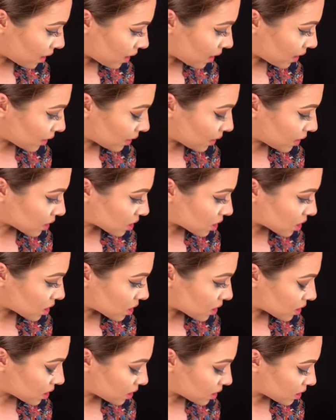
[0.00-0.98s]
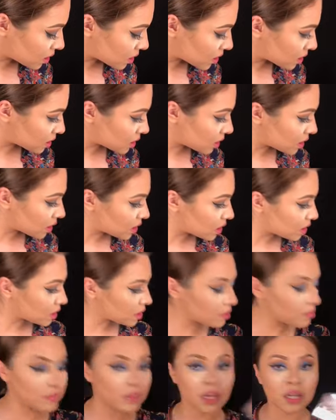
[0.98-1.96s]
eyelashes,
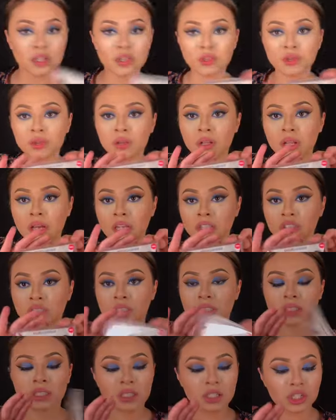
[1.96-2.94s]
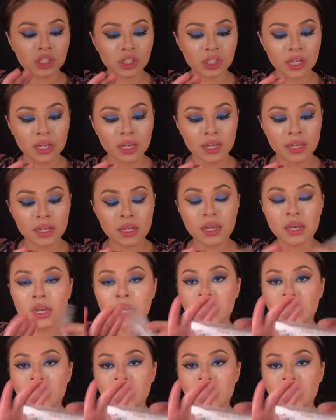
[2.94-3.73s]
my Doodoo lashes in the shade